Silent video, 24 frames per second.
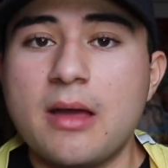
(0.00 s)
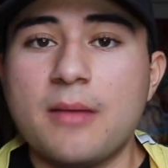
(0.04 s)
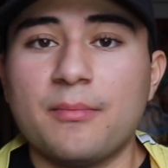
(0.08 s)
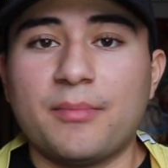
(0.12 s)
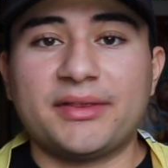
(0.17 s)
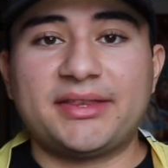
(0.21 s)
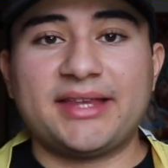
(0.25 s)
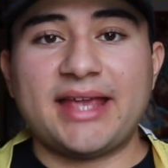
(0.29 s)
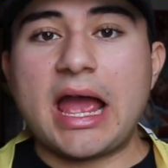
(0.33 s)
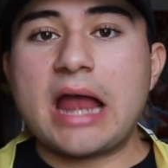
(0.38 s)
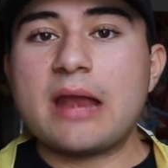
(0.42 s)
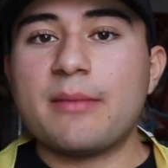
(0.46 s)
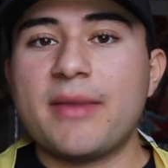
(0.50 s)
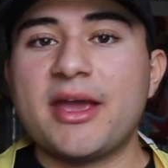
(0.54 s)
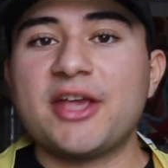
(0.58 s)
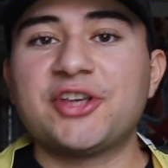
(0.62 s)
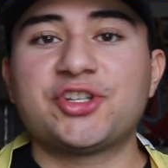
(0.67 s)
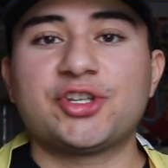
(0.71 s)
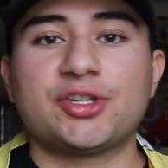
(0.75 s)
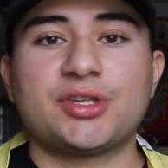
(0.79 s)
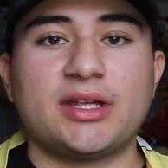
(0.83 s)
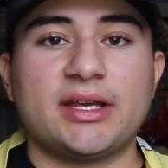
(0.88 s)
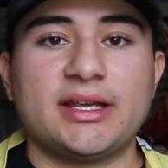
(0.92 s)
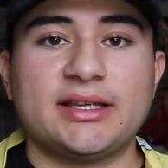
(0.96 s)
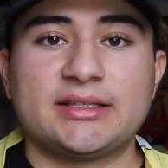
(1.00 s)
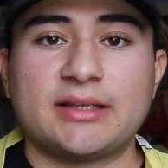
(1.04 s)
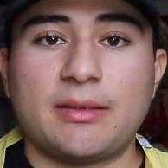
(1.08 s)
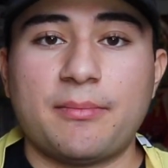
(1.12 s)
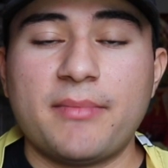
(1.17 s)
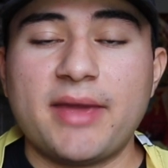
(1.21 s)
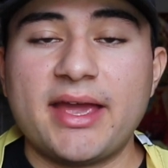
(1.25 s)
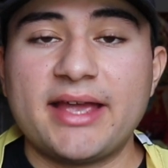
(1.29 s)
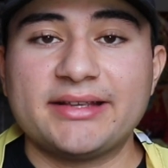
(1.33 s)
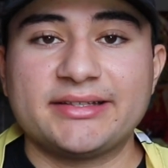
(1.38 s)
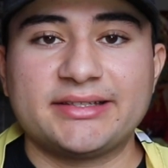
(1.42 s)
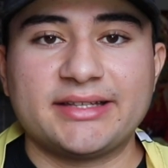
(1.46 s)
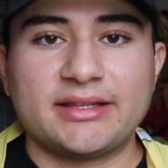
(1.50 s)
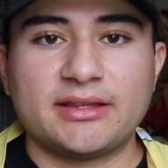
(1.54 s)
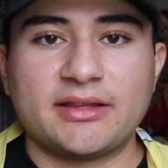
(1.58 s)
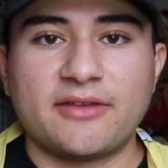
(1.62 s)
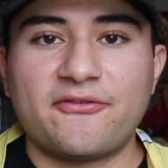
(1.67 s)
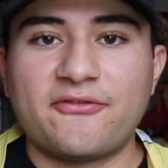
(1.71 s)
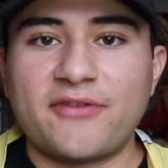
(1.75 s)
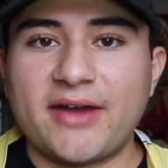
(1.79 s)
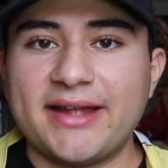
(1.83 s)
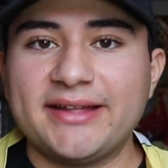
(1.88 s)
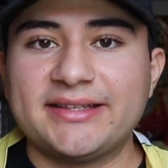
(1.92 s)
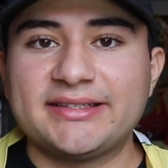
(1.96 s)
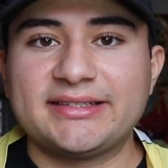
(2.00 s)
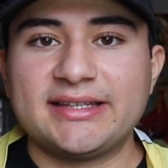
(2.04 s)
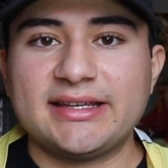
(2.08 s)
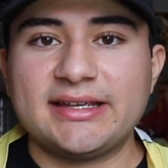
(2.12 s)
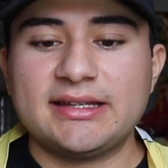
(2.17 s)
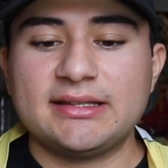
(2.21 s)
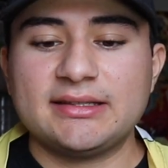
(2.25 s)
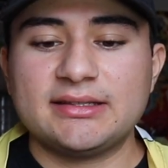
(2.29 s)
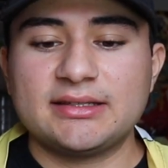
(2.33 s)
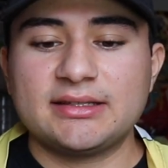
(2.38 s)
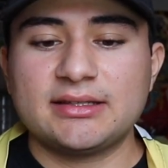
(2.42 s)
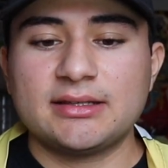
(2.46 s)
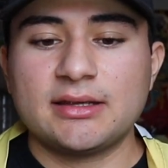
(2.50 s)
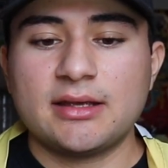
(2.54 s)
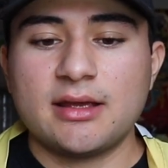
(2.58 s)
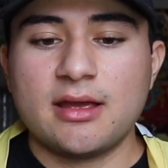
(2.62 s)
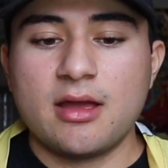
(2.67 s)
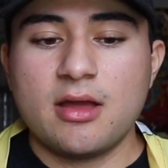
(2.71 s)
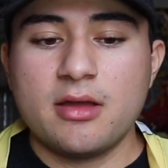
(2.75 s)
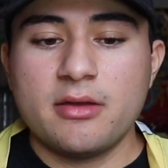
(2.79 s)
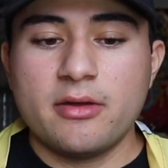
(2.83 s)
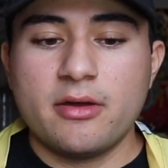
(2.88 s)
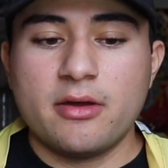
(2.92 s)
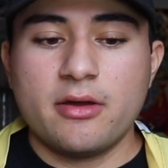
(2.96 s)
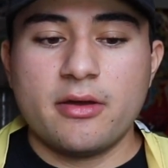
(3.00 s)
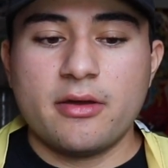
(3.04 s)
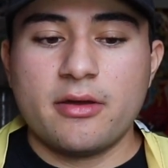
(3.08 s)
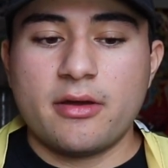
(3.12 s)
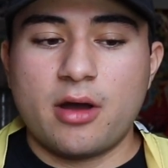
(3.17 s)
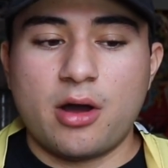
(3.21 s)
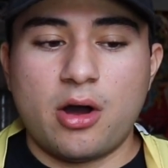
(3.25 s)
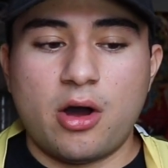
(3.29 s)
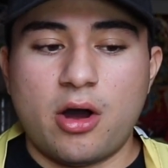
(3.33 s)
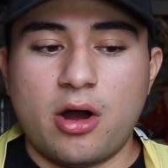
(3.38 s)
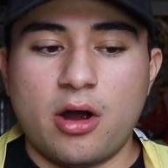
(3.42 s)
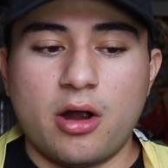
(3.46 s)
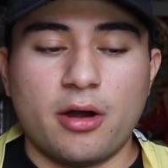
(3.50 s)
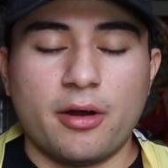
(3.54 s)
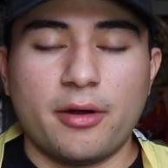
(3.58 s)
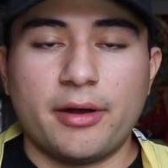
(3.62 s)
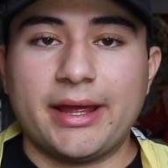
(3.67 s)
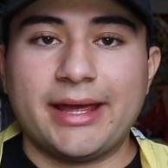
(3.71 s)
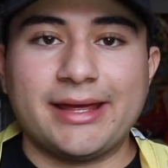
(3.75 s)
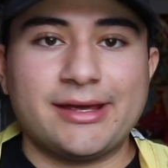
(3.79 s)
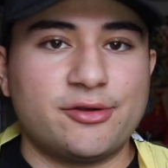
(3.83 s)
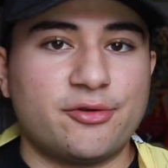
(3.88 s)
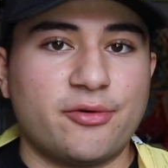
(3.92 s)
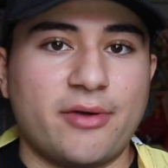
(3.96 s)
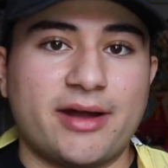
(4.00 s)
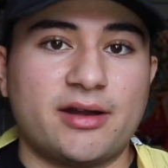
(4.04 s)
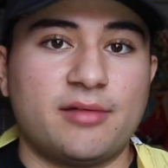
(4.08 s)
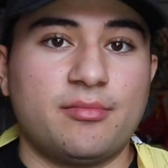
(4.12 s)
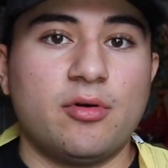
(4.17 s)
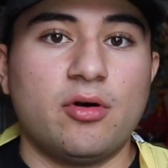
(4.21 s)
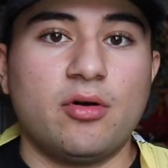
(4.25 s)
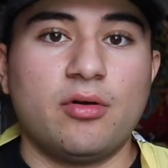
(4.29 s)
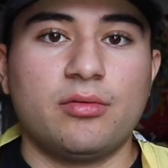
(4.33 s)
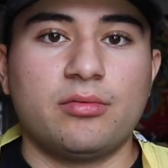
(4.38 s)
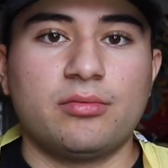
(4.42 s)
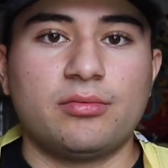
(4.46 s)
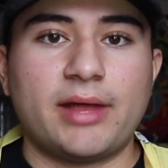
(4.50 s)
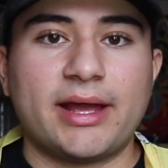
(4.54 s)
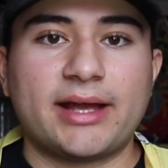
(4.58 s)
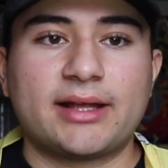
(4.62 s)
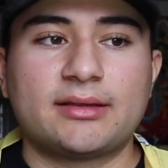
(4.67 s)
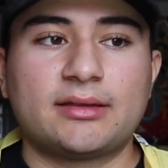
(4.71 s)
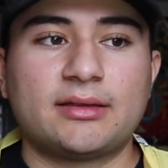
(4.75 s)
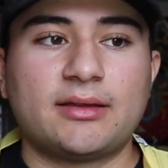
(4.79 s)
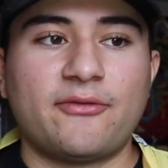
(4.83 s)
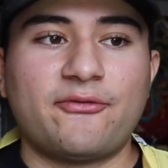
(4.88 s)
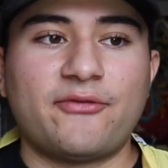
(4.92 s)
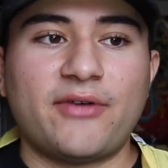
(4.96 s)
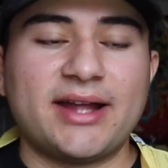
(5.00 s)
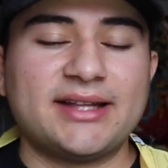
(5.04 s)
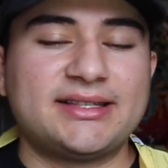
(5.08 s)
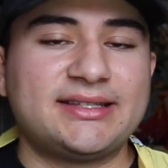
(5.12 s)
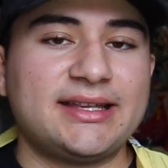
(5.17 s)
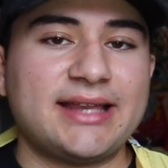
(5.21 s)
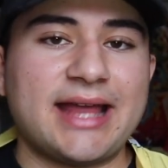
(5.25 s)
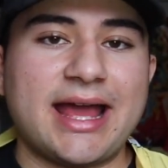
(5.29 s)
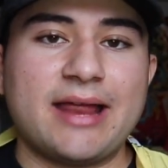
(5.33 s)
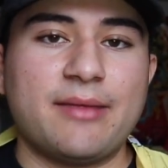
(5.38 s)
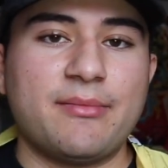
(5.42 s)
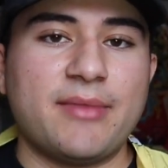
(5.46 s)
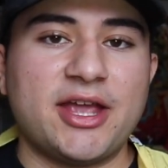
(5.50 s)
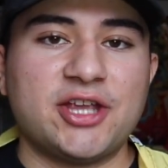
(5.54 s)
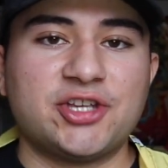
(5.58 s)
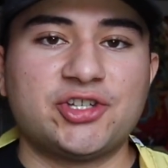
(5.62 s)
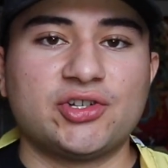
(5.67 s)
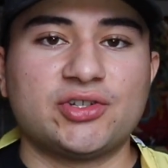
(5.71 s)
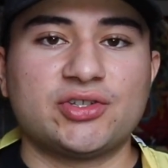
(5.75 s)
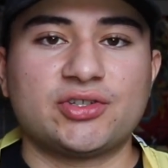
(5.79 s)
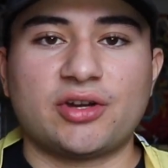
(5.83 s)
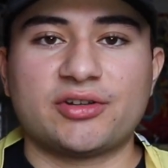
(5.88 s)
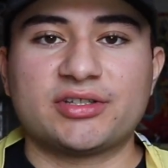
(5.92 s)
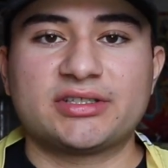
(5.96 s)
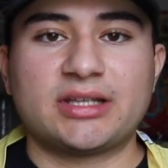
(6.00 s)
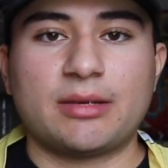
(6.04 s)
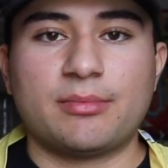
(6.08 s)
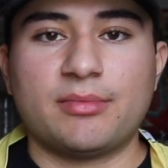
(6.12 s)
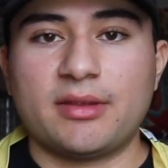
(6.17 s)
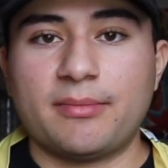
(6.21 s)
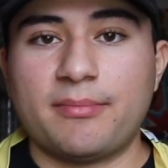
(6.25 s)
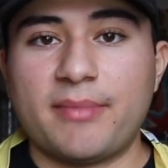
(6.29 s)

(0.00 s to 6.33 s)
But the animation is amazing. The fight scenes are incredible. Like the fight scene animations are some of the